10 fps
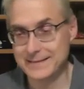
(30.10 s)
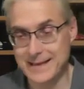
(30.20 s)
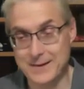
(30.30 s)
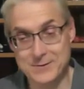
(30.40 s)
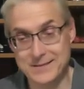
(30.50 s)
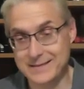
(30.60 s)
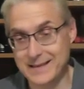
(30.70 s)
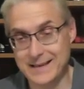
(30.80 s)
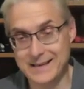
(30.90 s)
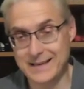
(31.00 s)

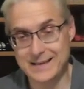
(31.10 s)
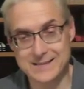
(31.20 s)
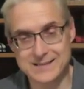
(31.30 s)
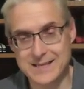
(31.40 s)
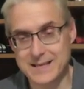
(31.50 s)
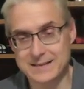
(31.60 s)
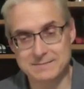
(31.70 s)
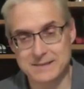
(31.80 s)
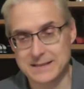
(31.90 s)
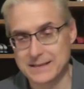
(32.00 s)
it's like
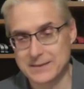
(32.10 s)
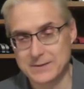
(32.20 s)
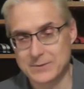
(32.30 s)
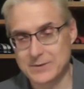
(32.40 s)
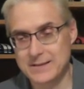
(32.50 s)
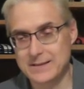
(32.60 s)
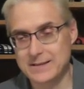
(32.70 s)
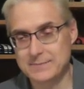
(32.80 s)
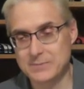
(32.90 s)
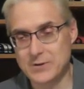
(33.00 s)
one of
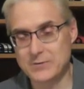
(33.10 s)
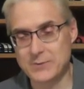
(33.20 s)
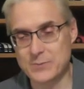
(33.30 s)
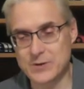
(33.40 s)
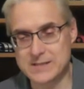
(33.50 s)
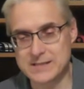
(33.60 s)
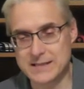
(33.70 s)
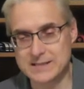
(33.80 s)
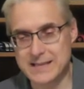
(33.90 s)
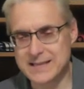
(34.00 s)
the Rutherford boys
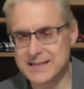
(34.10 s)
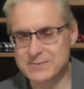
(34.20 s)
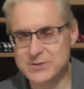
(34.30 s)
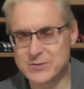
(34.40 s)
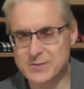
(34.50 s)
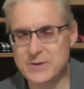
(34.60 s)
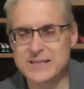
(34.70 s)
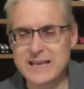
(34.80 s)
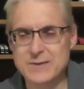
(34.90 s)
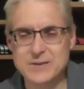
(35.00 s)
said, it's like the storm
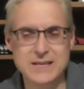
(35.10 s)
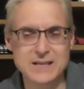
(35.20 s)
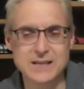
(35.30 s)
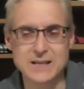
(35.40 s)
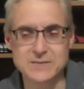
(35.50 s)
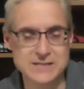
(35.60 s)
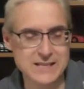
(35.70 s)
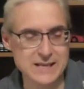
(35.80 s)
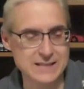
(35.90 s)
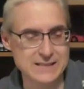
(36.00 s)
went downhill all of a
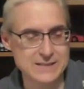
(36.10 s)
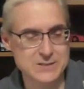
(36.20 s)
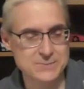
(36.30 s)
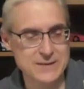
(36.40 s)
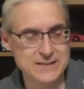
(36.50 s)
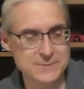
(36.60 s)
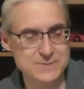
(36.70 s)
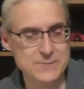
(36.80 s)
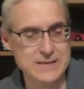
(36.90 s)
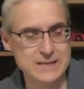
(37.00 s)
sudden. It just picked up
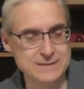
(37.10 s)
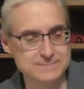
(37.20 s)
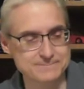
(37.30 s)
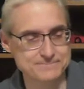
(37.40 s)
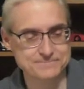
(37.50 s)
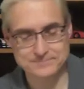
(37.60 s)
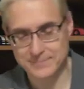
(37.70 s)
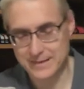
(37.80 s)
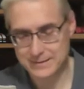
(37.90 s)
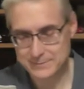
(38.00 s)
speed.
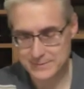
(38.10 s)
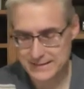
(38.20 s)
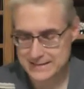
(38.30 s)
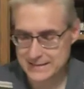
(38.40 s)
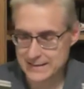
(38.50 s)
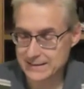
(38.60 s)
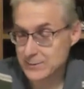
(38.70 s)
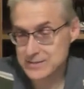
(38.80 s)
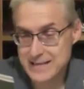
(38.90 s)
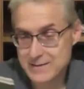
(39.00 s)
But of
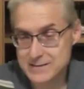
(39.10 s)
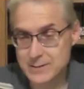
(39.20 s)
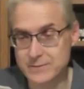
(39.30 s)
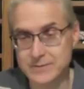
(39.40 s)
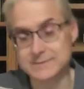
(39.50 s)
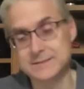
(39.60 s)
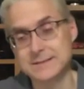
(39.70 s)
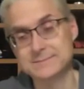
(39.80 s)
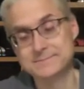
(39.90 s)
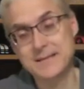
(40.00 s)
course, now it's over.
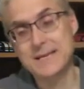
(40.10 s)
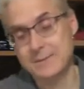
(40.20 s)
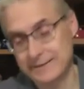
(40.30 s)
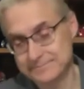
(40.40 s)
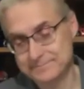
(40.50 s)
So anyway.